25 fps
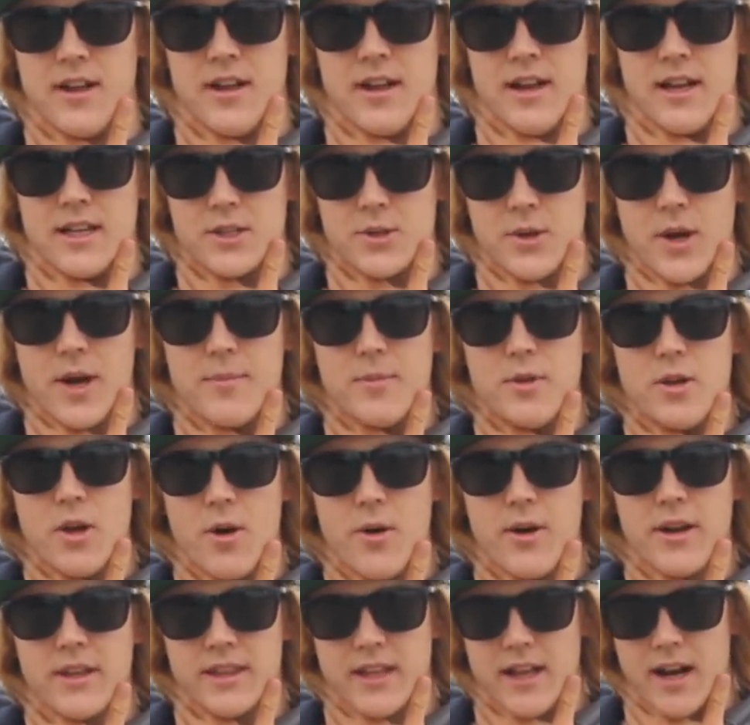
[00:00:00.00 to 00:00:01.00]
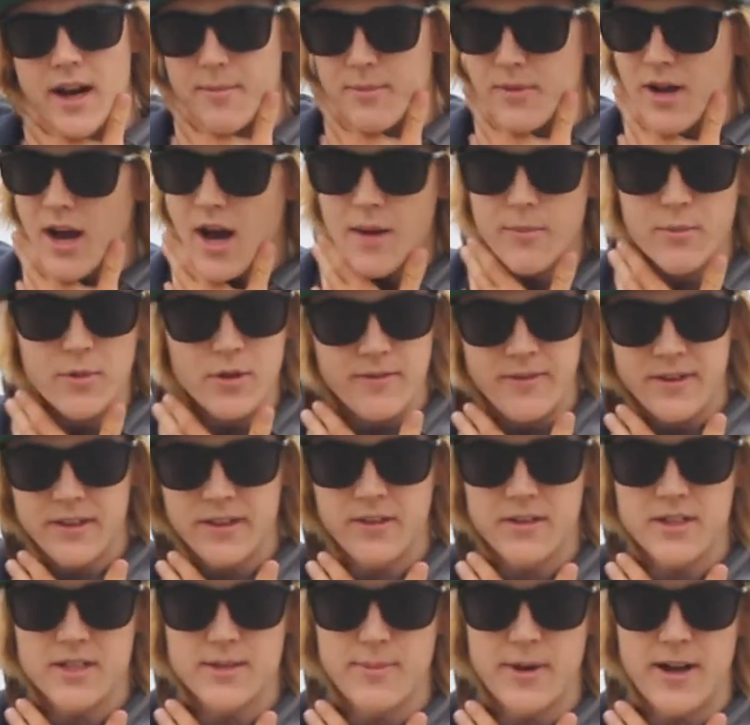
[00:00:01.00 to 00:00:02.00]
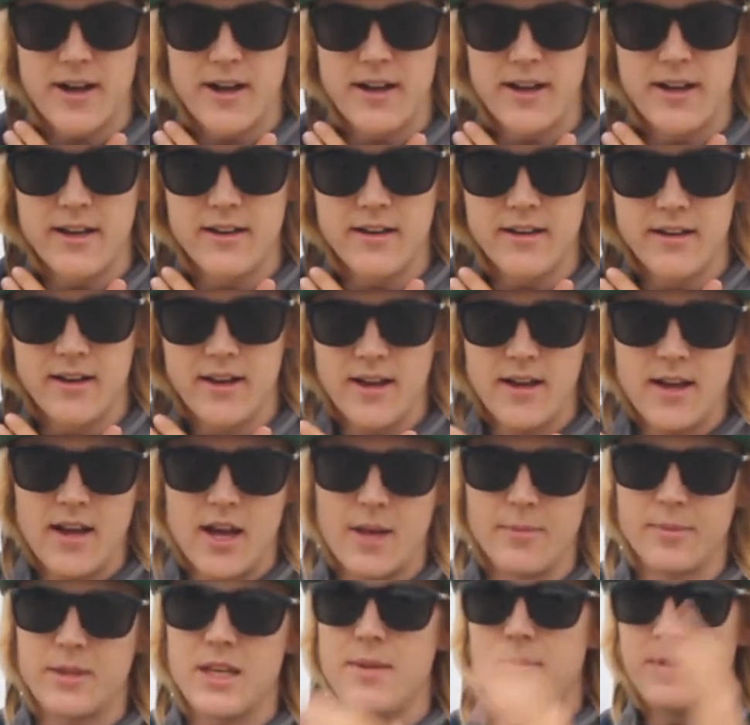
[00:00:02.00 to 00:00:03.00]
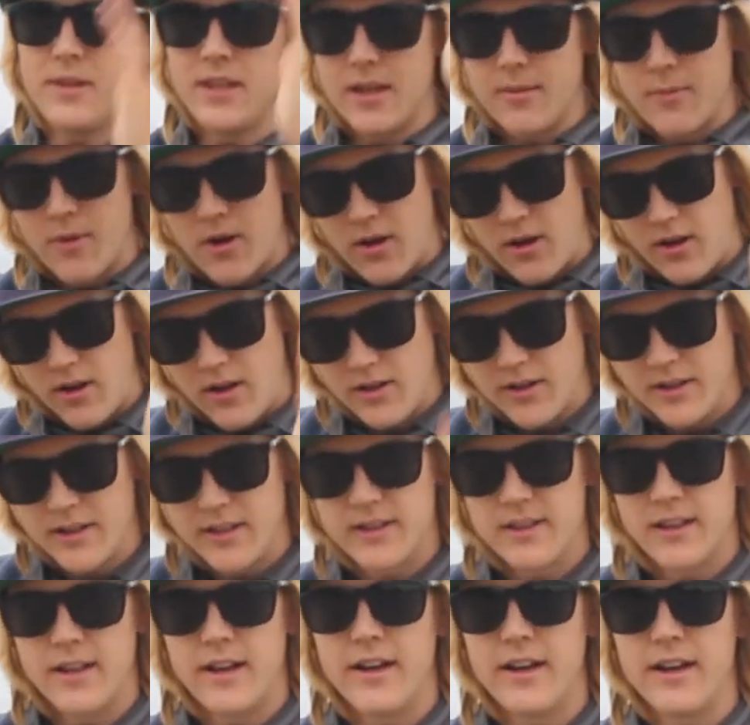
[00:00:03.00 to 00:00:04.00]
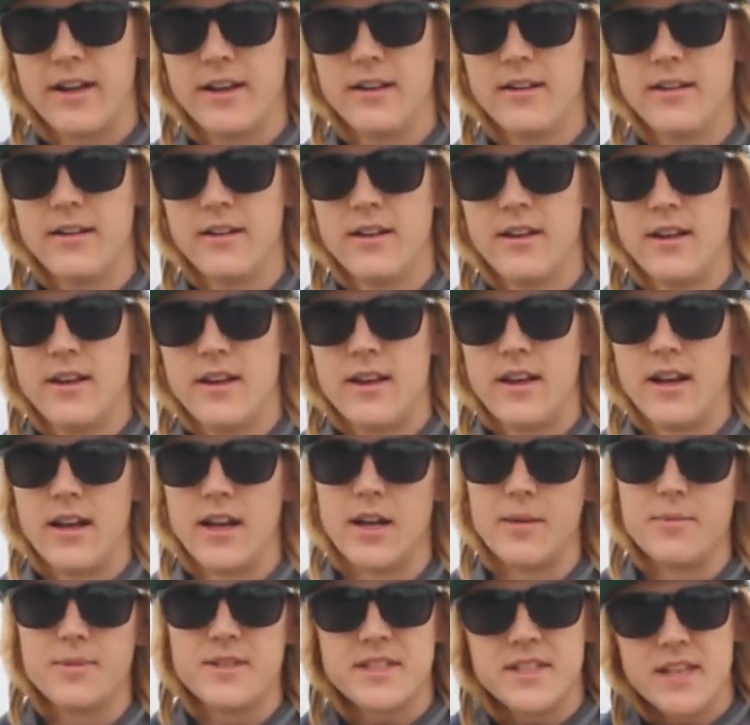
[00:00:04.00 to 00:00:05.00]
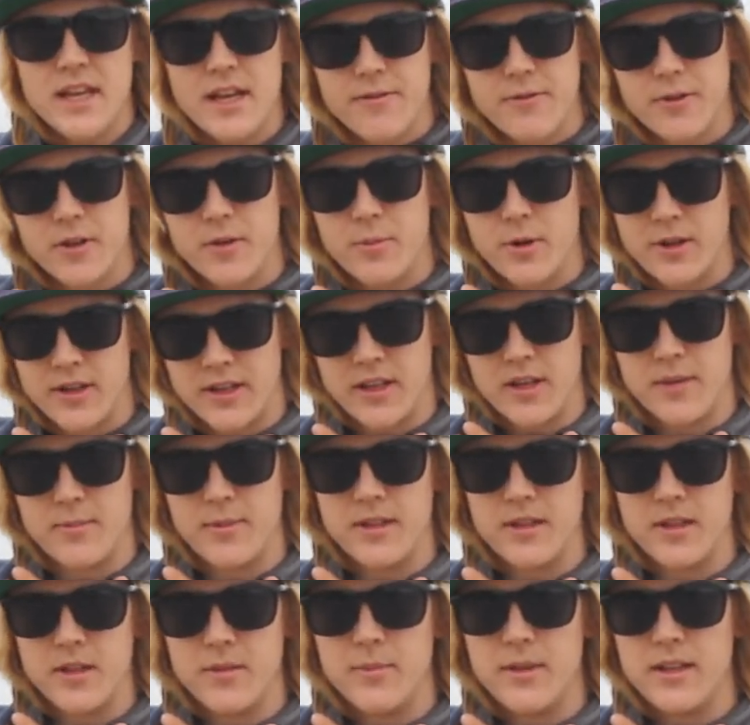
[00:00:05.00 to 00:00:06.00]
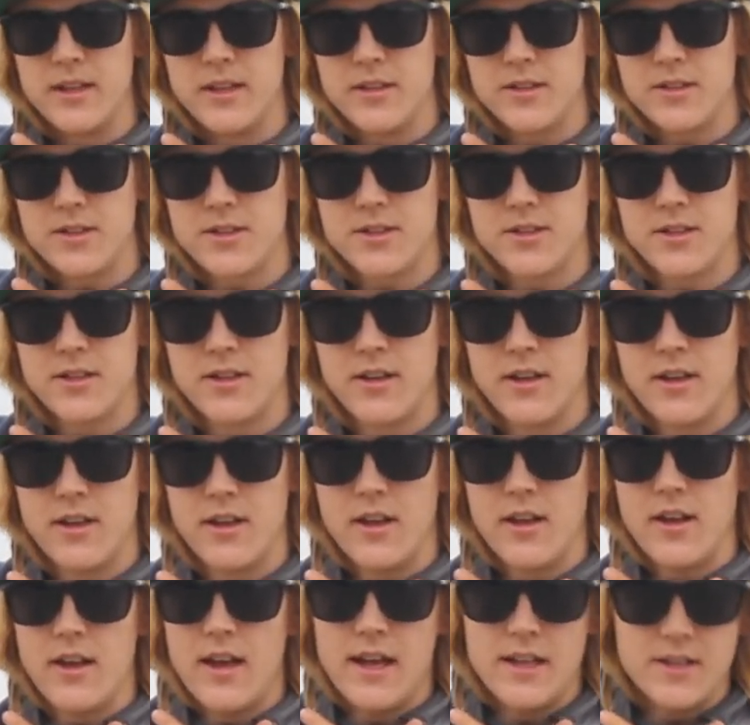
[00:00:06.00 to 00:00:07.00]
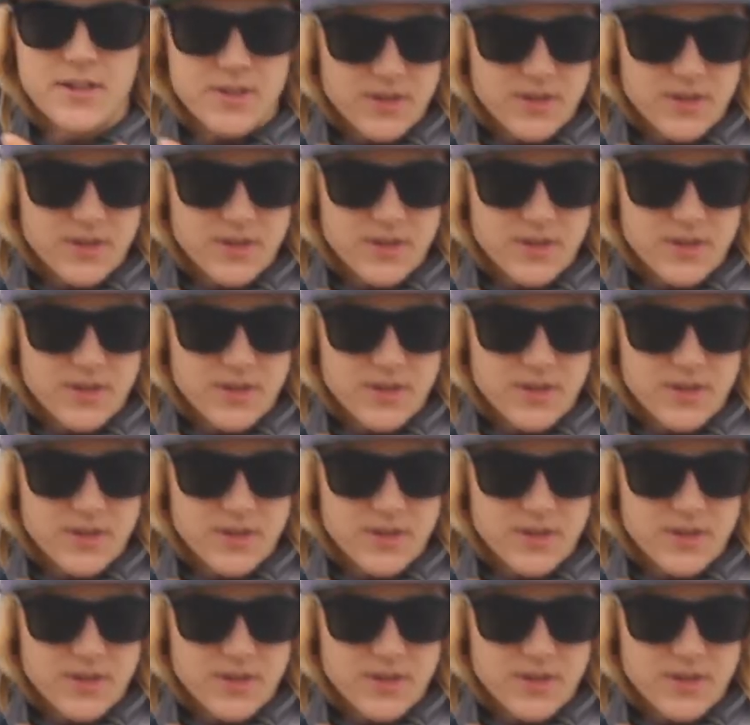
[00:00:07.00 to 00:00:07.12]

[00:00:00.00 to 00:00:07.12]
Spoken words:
And so I'm knowing that I'm not moving their spine, I'm keeping them all in line, and I'm safely bringing them into the beach. And